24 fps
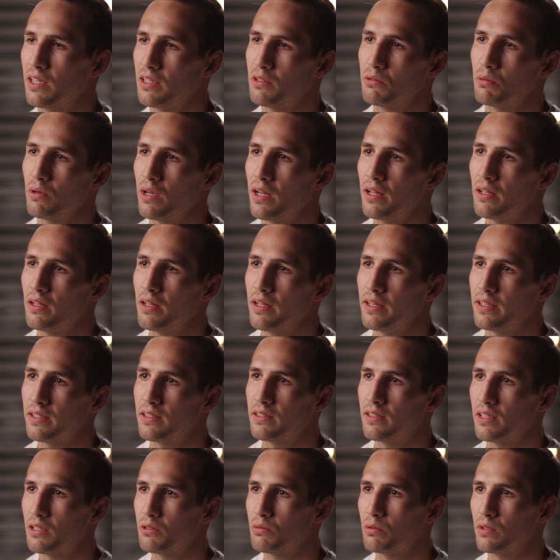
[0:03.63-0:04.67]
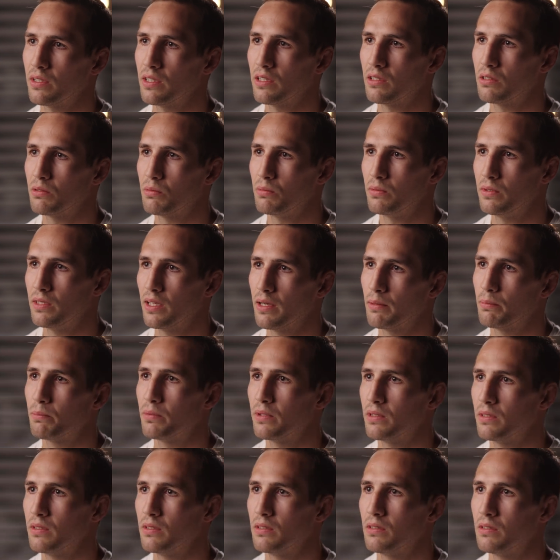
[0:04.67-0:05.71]
that's what I like. That's what gets me up
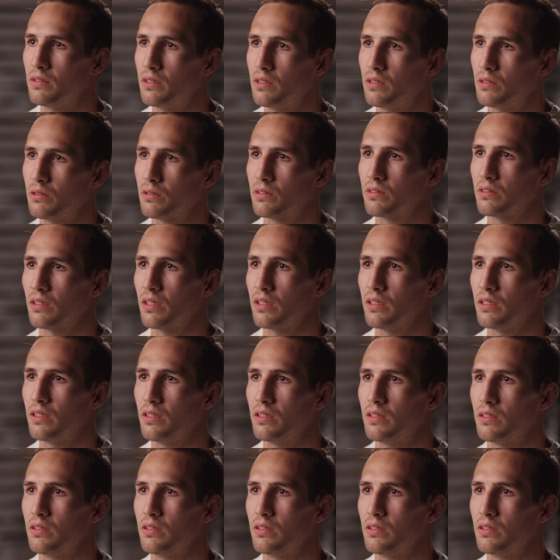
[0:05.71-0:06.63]
and, you know, excited.